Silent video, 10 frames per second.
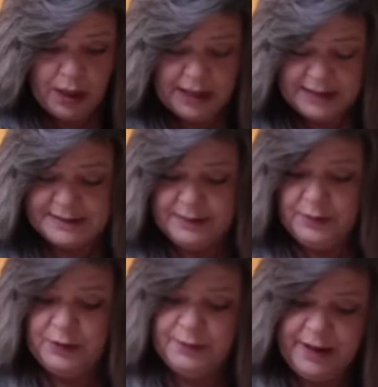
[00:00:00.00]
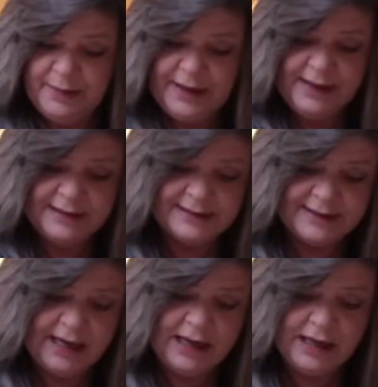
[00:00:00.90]
Someone may be
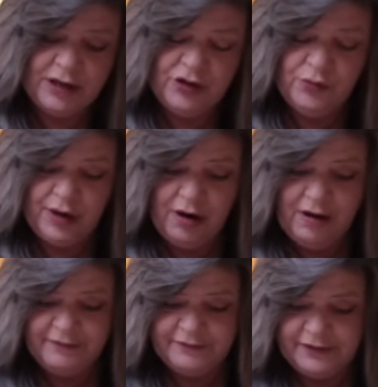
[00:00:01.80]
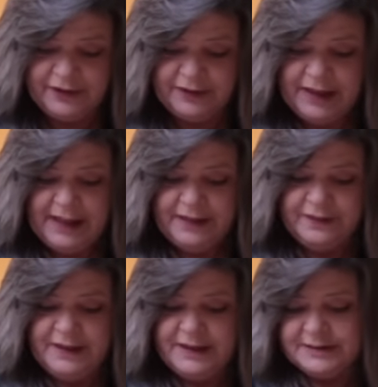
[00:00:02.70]
extending you an offer.
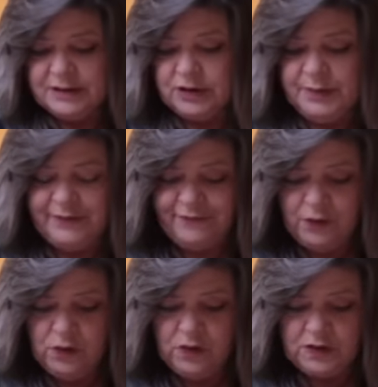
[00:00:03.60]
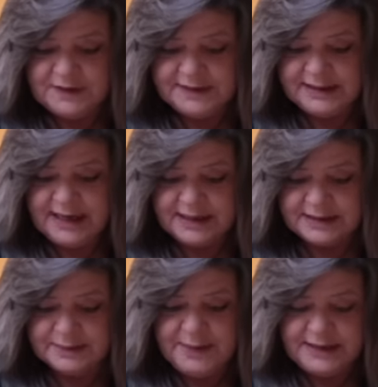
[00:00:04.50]
This could be phone calls,
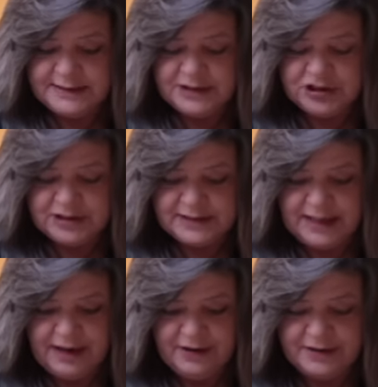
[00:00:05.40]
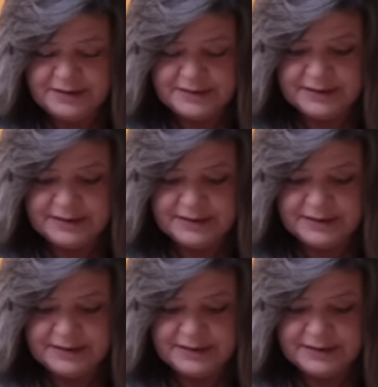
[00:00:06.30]
texts, messages, letters.